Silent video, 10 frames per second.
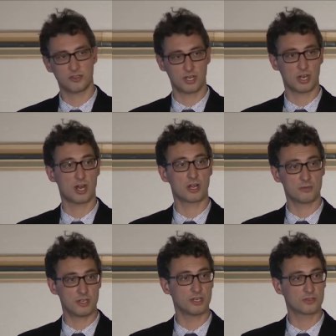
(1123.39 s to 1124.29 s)
There are
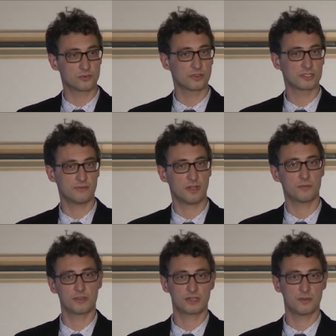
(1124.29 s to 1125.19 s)
being tools
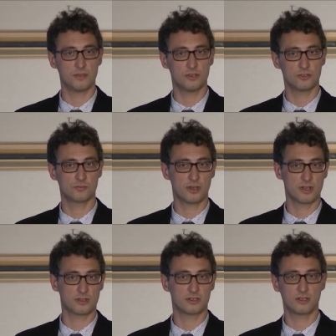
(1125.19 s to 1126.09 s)
developed that can be used by
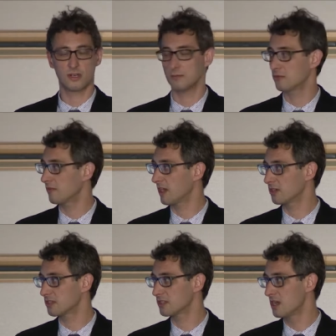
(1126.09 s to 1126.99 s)
other providers.